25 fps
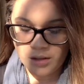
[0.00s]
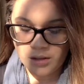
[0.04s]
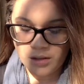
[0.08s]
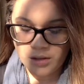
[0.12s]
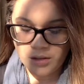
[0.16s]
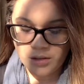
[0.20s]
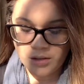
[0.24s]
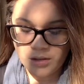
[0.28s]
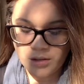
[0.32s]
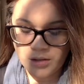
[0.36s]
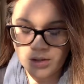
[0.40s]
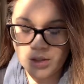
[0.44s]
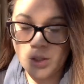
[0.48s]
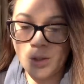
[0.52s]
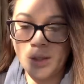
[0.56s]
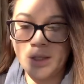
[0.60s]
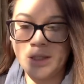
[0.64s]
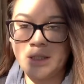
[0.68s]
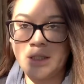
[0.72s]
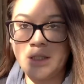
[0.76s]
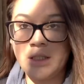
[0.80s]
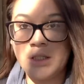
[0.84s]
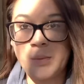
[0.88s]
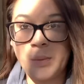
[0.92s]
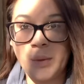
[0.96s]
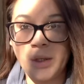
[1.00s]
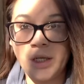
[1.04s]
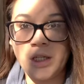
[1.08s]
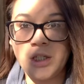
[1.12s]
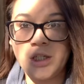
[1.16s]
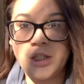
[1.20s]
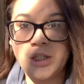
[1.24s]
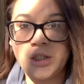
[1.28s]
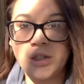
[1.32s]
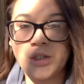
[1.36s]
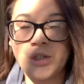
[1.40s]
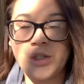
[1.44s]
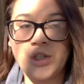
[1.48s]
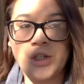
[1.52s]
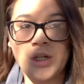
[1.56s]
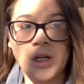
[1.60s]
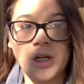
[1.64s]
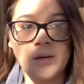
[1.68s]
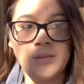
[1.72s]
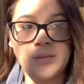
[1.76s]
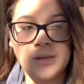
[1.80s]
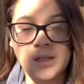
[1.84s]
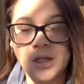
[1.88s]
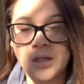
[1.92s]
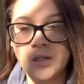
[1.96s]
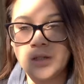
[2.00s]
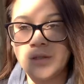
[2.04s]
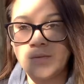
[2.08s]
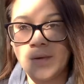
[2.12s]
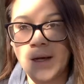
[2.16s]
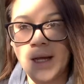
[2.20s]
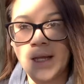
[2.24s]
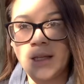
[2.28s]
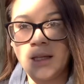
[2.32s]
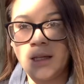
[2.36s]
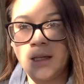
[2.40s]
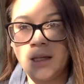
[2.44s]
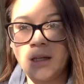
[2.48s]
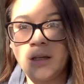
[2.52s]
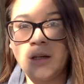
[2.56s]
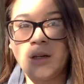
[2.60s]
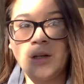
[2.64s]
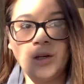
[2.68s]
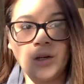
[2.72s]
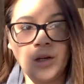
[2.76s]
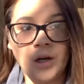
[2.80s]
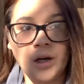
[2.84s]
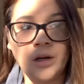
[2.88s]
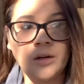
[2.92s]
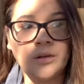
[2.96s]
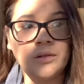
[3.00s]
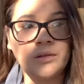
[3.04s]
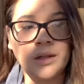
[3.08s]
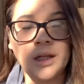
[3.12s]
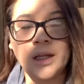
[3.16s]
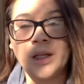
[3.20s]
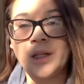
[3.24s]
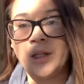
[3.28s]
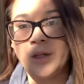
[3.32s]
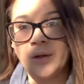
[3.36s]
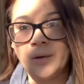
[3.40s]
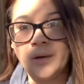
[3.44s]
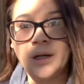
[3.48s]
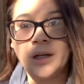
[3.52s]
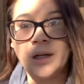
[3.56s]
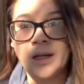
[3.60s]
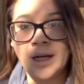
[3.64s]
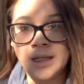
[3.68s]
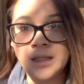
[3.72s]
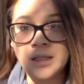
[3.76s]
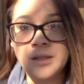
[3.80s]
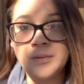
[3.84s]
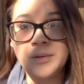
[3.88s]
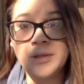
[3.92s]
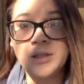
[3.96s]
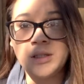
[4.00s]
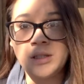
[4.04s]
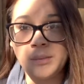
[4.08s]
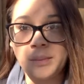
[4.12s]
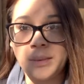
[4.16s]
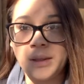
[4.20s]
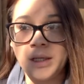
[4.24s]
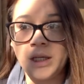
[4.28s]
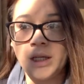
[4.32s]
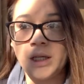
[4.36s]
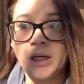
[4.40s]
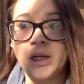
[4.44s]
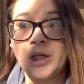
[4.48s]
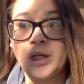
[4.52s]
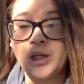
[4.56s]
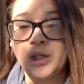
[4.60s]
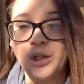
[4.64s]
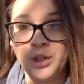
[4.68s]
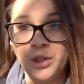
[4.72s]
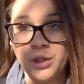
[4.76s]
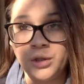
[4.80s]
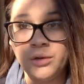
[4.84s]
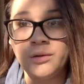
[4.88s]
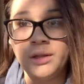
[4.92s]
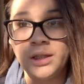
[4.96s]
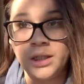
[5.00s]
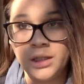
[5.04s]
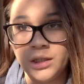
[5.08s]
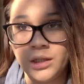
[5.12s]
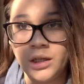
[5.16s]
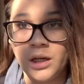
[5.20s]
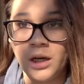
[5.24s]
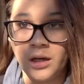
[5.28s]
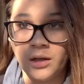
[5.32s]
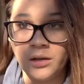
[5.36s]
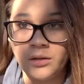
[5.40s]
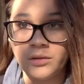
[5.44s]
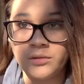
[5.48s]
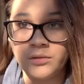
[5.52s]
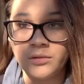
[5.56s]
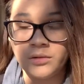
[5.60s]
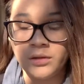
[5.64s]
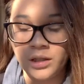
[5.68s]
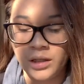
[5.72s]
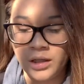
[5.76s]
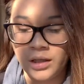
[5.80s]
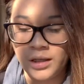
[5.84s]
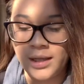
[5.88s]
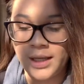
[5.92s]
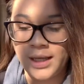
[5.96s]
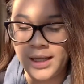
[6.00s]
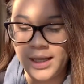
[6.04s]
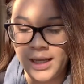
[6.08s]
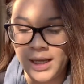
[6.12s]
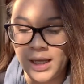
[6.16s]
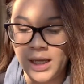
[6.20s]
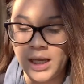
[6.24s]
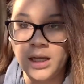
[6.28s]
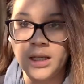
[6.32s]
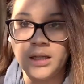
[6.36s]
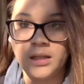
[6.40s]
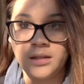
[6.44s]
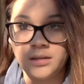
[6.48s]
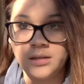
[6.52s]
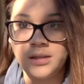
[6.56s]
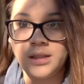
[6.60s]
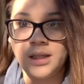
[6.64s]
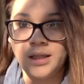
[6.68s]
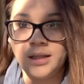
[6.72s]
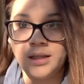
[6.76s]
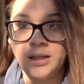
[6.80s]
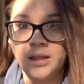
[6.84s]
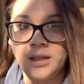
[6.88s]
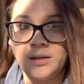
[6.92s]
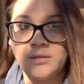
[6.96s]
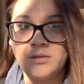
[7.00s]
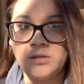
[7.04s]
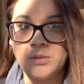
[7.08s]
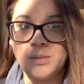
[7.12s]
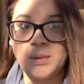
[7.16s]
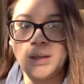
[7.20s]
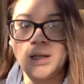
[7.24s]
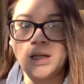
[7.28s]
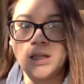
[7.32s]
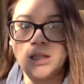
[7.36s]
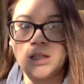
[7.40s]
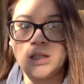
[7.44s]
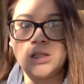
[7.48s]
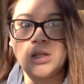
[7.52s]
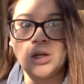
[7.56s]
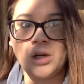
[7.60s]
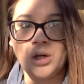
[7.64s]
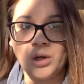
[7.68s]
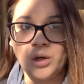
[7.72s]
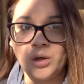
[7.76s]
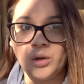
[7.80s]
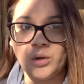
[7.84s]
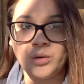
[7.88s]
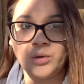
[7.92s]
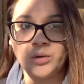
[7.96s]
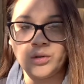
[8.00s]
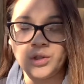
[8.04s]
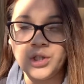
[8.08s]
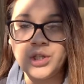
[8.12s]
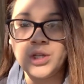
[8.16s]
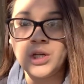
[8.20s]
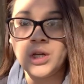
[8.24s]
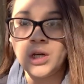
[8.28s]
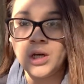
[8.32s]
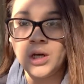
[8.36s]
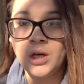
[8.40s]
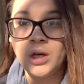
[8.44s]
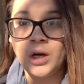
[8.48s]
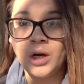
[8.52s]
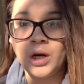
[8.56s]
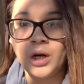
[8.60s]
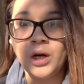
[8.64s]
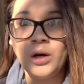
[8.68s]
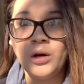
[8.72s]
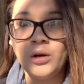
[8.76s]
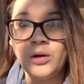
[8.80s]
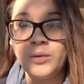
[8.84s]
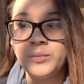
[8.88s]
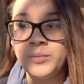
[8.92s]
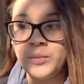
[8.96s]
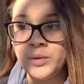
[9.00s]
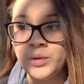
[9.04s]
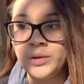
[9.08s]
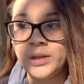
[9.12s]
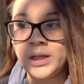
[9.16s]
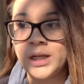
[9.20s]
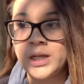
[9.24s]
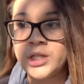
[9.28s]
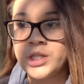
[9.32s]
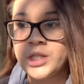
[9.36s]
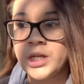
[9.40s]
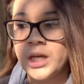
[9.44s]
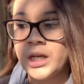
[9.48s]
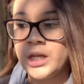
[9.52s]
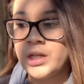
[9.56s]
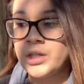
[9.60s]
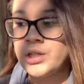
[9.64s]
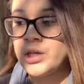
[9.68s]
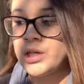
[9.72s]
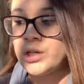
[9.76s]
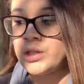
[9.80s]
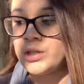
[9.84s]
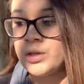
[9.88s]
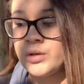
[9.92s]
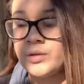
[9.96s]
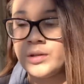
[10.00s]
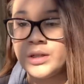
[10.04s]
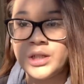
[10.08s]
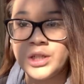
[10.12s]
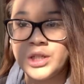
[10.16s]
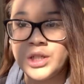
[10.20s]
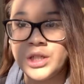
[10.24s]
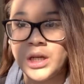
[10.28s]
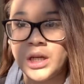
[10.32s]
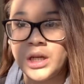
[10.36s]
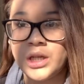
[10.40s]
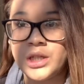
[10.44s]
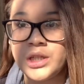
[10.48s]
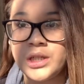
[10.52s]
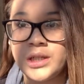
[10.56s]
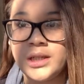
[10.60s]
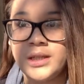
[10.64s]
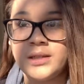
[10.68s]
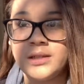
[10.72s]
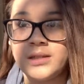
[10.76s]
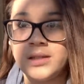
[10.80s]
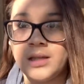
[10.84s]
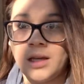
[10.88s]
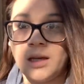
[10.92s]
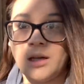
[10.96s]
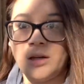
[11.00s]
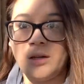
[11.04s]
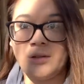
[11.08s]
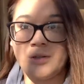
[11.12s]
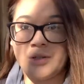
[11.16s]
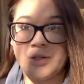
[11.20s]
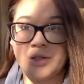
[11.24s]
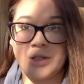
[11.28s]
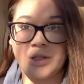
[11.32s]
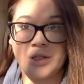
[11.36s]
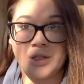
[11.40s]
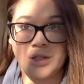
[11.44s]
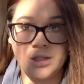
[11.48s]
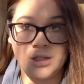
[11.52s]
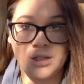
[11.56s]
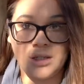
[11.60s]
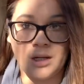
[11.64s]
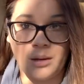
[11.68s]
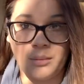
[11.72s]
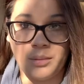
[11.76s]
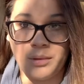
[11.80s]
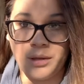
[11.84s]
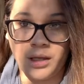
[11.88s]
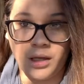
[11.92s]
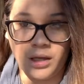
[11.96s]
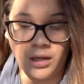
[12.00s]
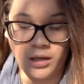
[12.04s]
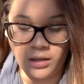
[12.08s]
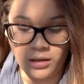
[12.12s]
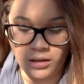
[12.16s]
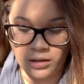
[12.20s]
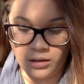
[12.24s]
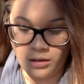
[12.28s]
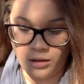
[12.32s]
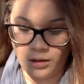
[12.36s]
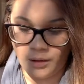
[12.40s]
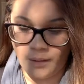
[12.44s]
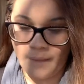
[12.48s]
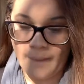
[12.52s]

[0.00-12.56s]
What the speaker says: So at this point, Jill straight up tells Riley, no, like, you are not supposed to be here, you need to go. And he leaves because her whole mood has changed, her tone has changed, and he's like, oh shit, she's not playing, you know?